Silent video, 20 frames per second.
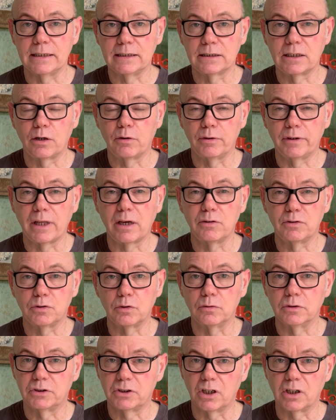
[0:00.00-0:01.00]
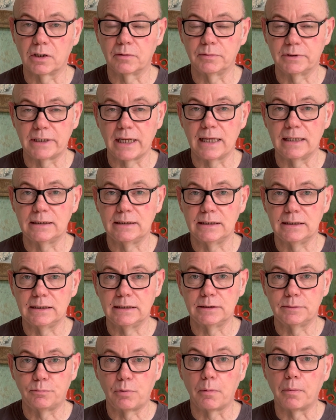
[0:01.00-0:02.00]
So in those sort of circumstances,
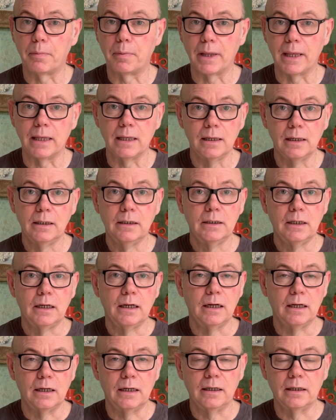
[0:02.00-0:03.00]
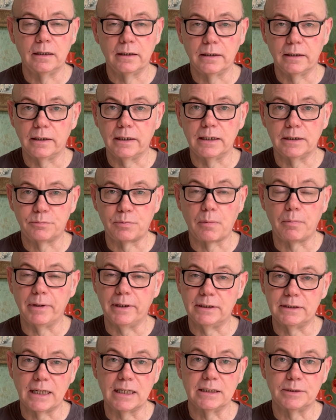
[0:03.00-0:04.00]
it's probably
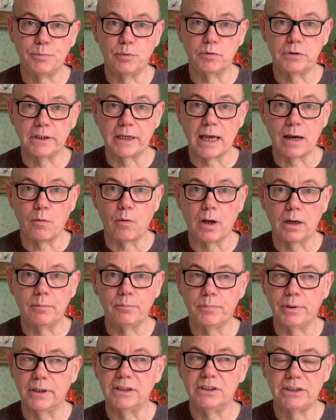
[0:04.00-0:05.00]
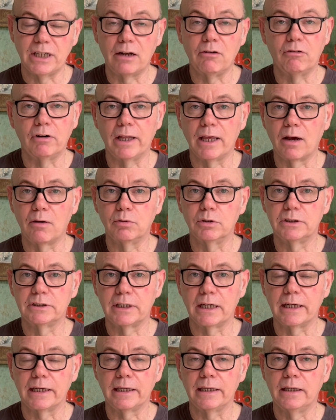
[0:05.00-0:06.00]
sensible to get one. But generally, I would
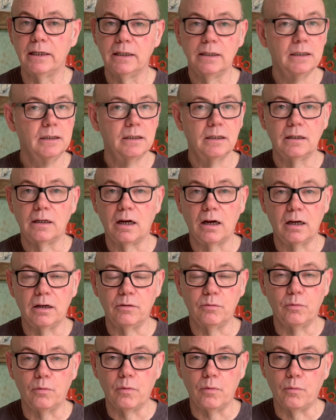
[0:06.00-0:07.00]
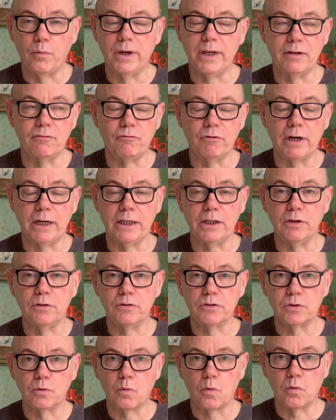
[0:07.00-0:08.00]
say we didn't really
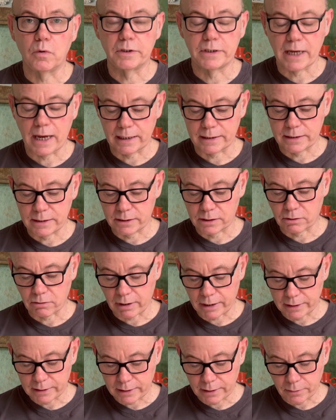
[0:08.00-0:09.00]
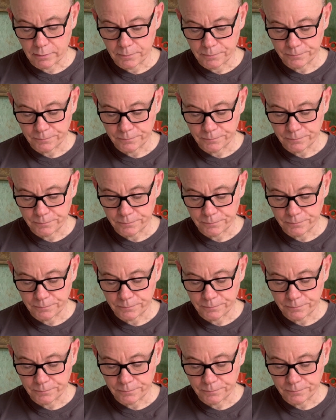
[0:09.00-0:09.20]
use the water taxis a great deal.